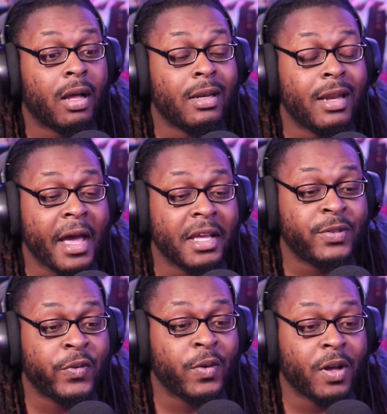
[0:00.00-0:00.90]

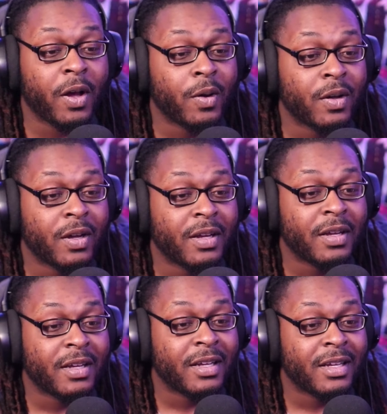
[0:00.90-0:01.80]
Nice, Fuko.
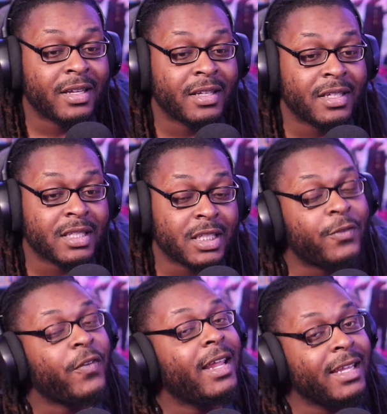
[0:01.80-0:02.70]
She's
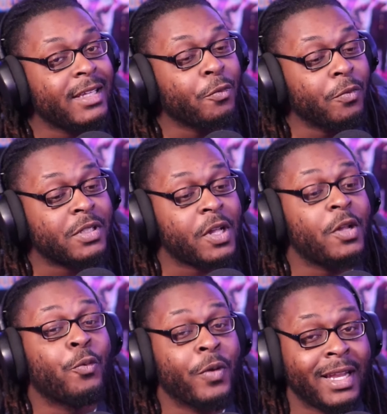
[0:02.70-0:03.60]
finally
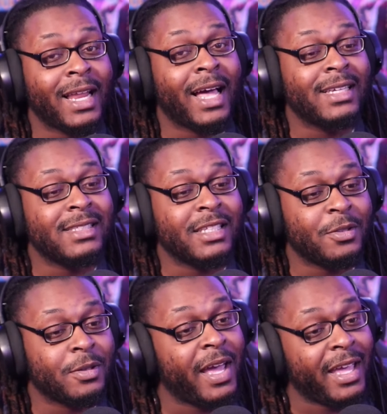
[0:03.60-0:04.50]
starting to realize that,
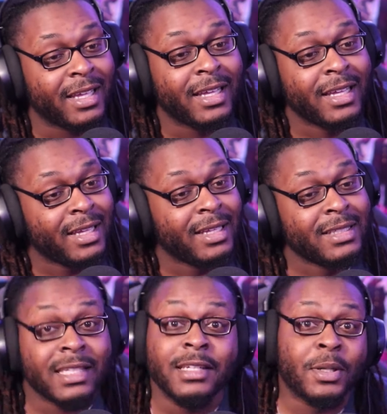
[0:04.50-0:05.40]
you know, hey,
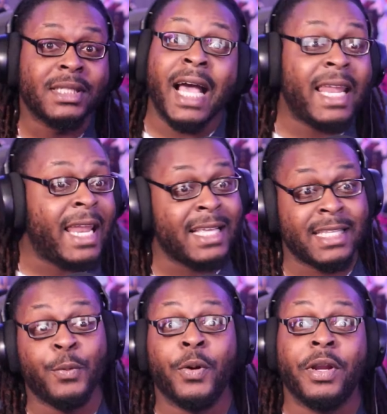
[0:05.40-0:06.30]
sitting on the sidelines
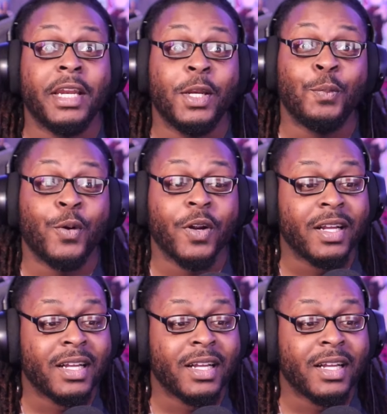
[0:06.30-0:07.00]
ain't working anymore.